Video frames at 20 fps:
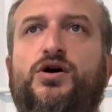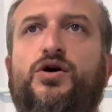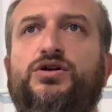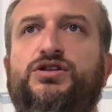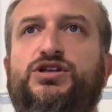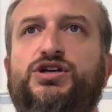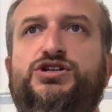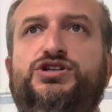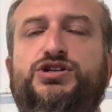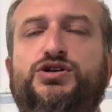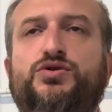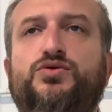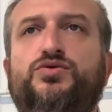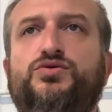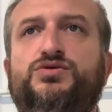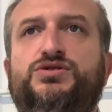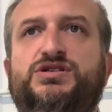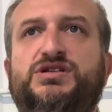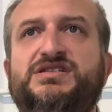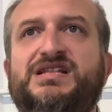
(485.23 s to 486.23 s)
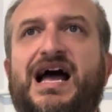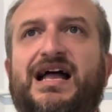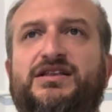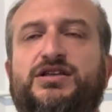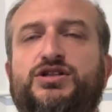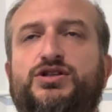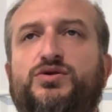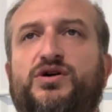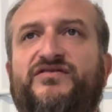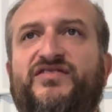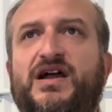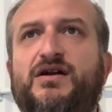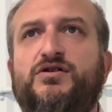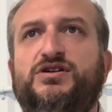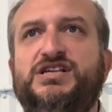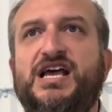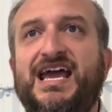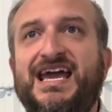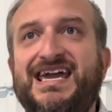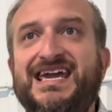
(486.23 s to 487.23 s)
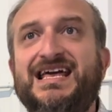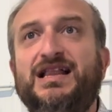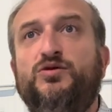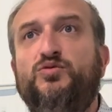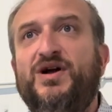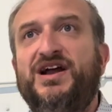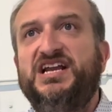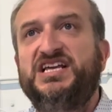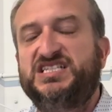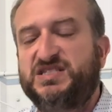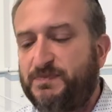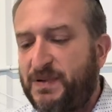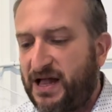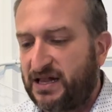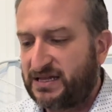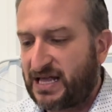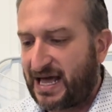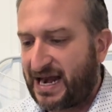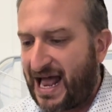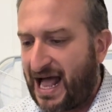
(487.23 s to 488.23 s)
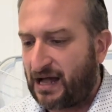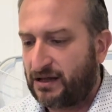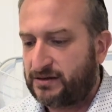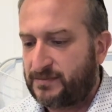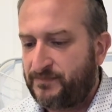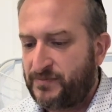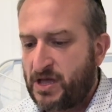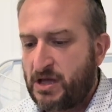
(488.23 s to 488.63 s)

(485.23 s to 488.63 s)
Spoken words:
or to choose not to do averos. He already spelled that out.